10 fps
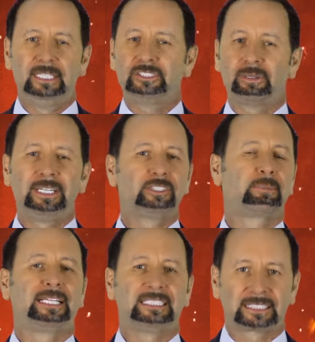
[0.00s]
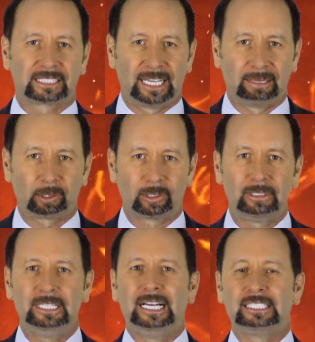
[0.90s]
So here's my disclaimer.
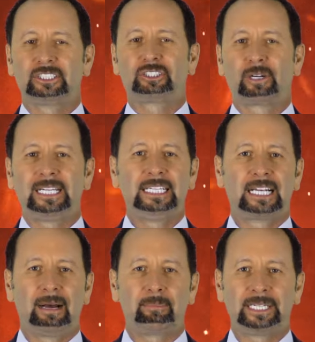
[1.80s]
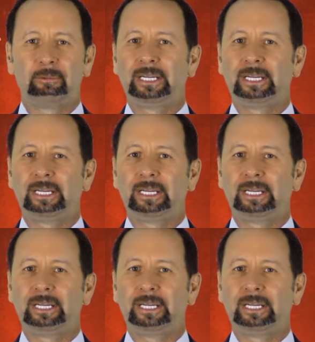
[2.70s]
As a training company,